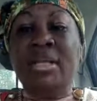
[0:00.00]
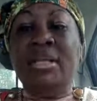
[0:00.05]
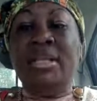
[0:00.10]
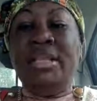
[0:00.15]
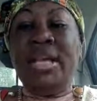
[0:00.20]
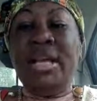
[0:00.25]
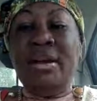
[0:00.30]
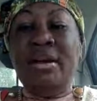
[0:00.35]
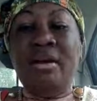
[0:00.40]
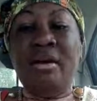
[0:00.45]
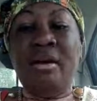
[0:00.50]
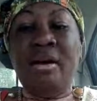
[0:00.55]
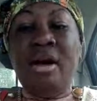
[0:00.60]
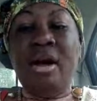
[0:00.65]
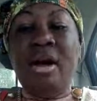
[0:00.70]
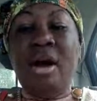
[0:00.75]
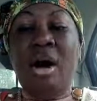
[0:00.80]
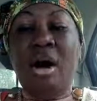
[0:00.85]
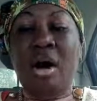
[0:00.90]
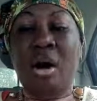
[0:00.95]
there
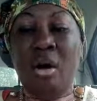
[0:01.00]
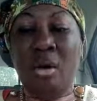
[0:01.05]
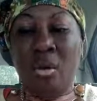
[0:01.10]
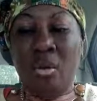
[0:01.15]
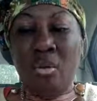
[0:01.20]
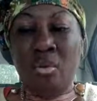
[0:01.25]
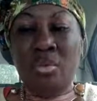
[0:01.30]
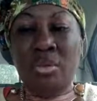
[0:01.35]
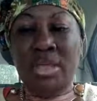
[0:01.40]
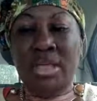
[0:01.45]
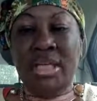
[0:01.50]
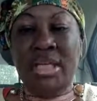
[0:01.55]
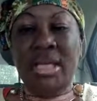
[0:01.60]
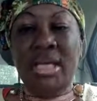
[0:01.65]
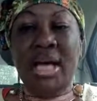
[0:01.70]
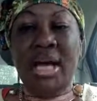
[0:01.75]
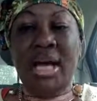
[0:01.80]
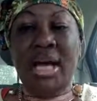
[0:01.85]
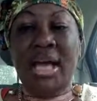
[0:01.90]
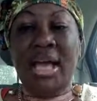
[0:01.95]
are
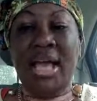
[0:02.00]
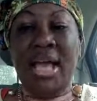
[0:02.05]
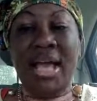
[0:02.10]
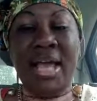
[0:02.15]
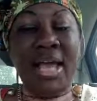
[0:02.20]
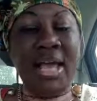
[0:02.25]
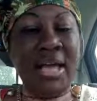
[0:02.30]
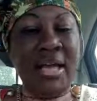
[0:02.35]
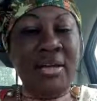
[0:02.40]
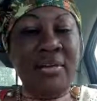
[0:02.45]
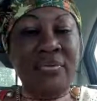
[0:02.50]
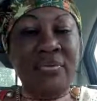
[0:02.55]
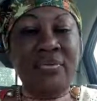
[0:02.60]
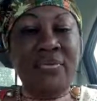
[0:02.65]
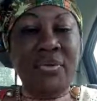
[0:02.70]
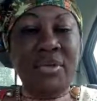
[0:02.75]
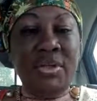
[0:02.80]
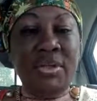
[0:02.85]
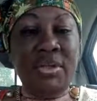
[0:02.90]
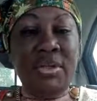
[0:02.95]
only a
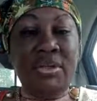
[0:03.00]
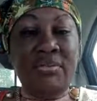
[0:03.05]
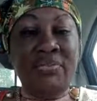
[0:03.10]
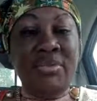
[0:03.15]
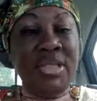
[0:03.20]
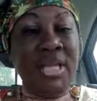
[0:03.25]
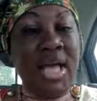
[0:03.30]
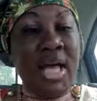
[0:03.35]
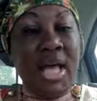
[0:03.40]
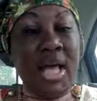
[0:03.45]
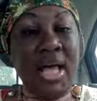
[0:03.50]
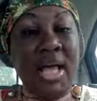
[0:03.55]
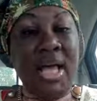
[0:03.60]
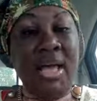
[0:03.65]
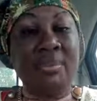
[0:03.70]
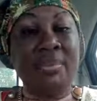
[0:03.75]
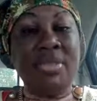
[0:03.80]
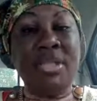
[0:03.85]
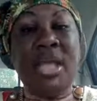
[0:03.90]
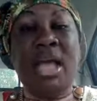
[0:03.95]
handful of
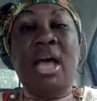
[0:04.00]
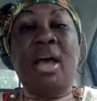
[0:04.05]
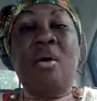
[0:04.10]
times